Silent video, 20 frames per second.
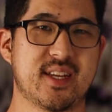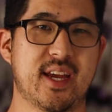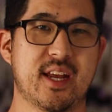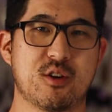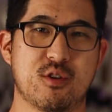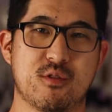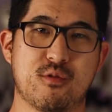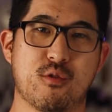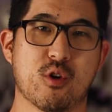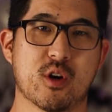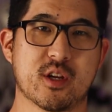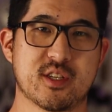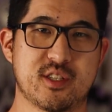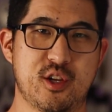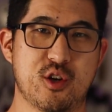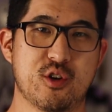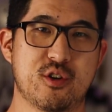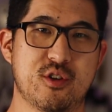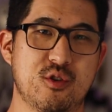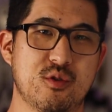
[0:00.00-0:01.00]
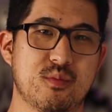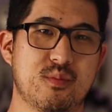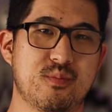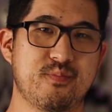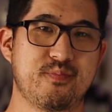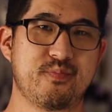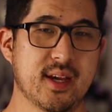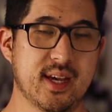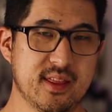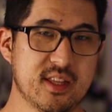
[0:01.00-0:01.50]
standard fork steer tube.
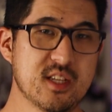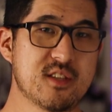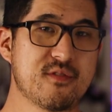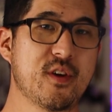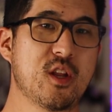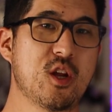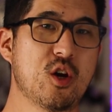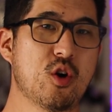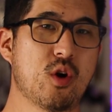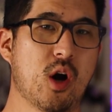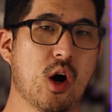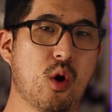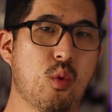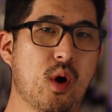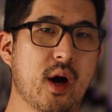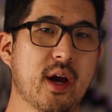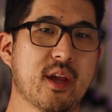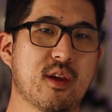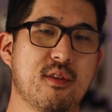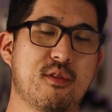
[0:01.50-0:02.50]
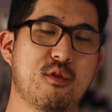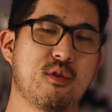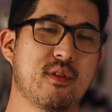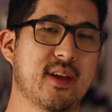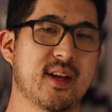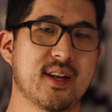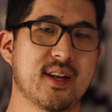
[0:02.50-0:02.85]
In this video, I'll walk you through